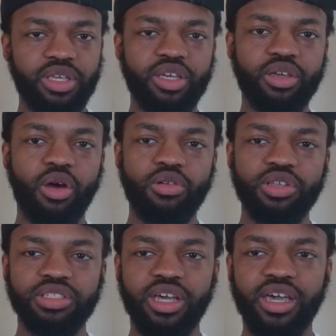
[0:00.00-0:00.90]
The end goal
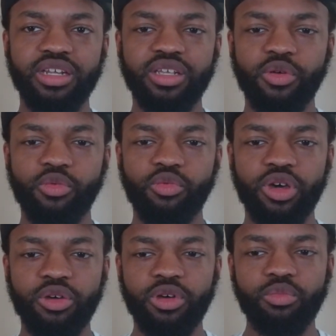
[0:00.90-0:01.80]
is not
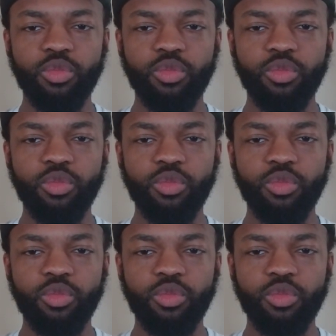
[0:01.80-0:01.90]
what